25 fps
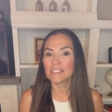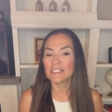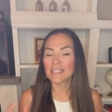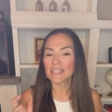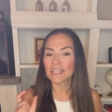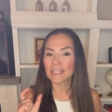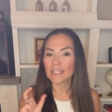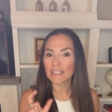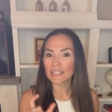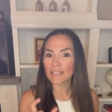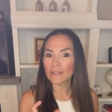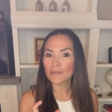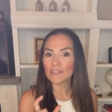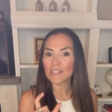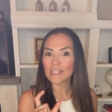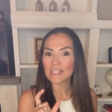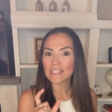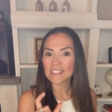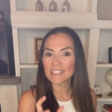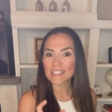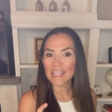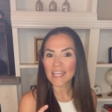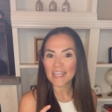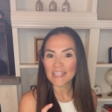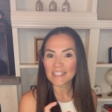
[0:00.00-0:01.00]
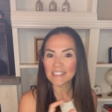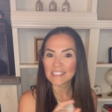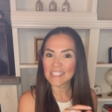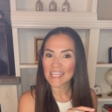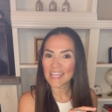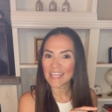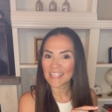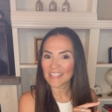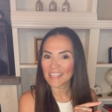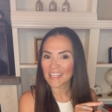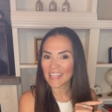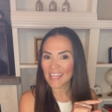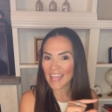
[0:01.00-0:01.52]
to clearly say
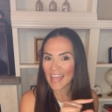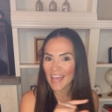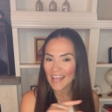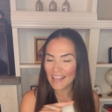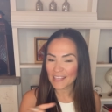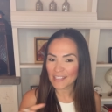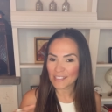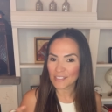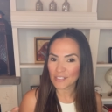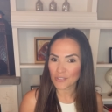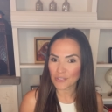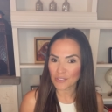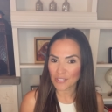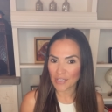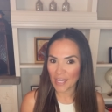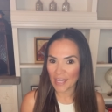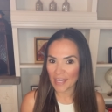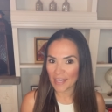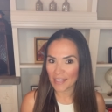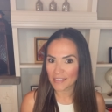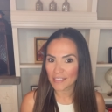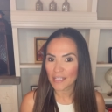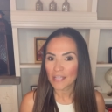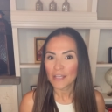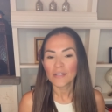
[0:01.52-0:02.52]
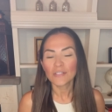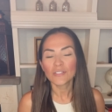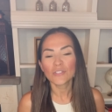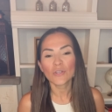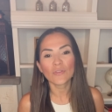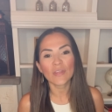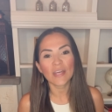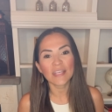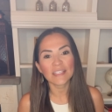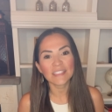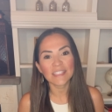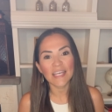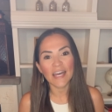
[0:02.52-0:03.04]
10 calendar days so
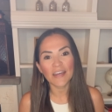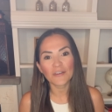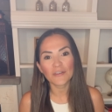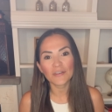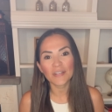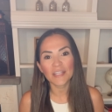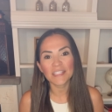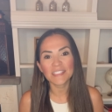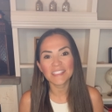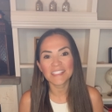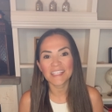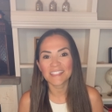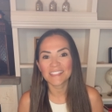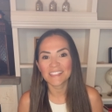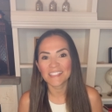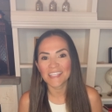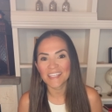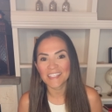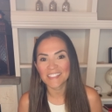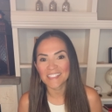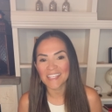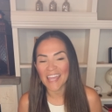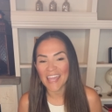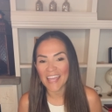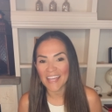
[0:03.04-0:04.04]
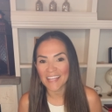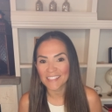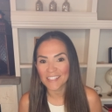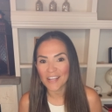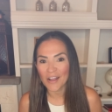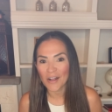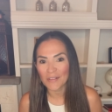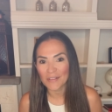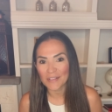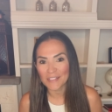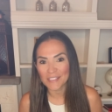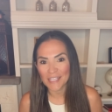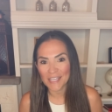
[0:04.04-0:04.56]
that Saturdays, Sundays, and
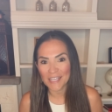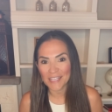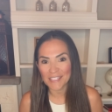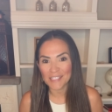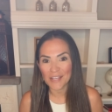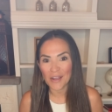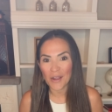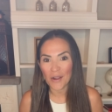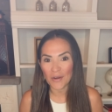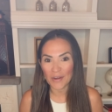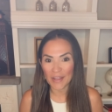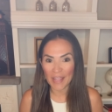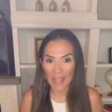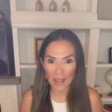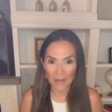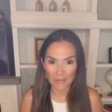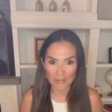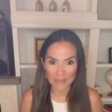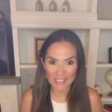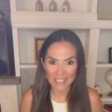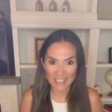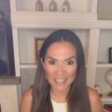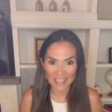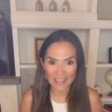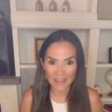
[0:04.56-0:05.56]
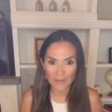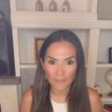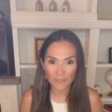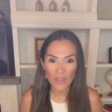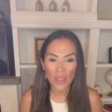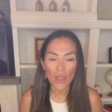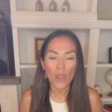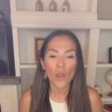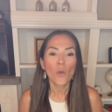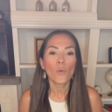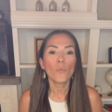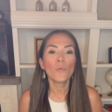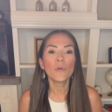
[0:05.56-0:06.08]
holidays are counted.
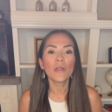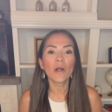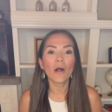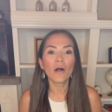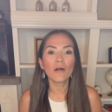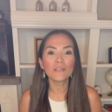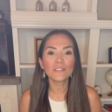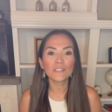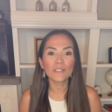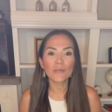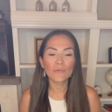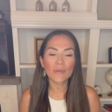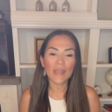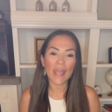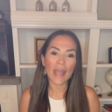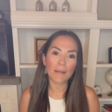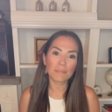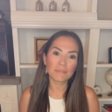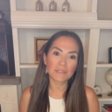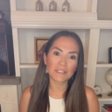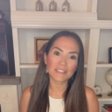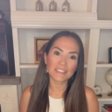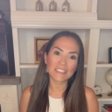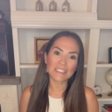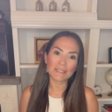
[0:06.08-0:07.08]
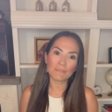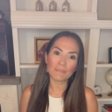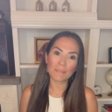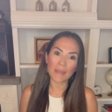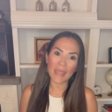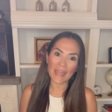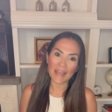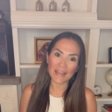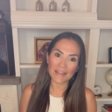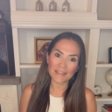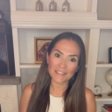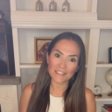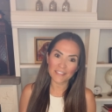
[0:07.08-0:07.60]
We also capped
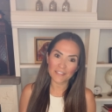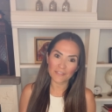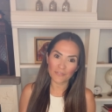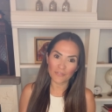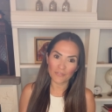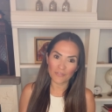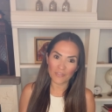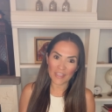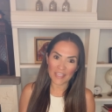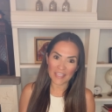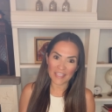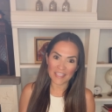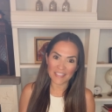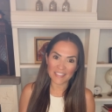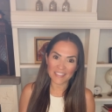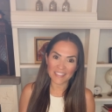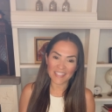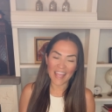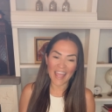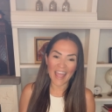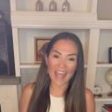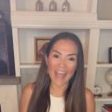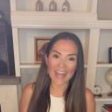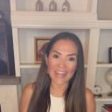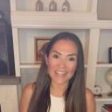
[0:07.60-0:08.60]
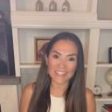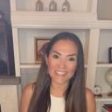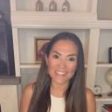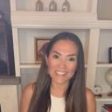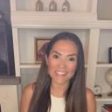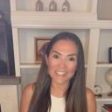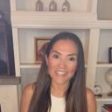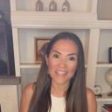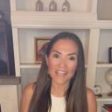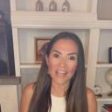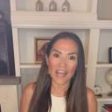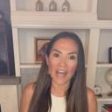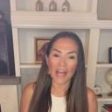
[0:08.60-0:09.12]
demand fees at
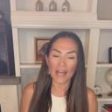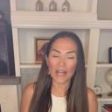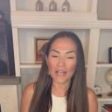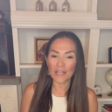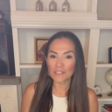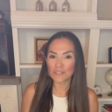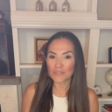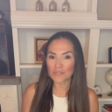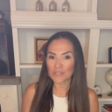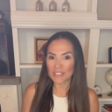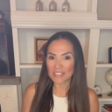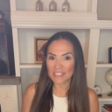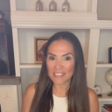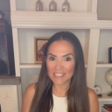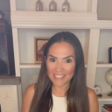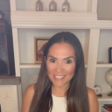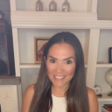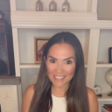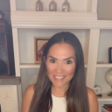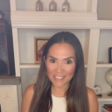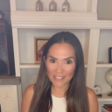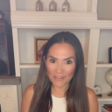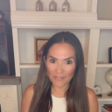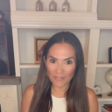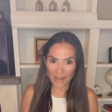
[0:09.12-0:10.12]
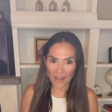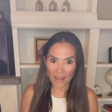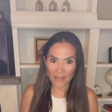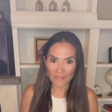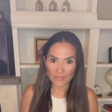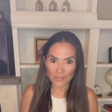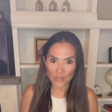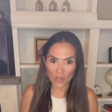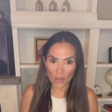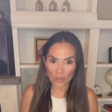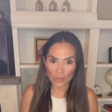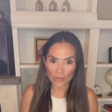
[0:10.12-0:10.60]
$165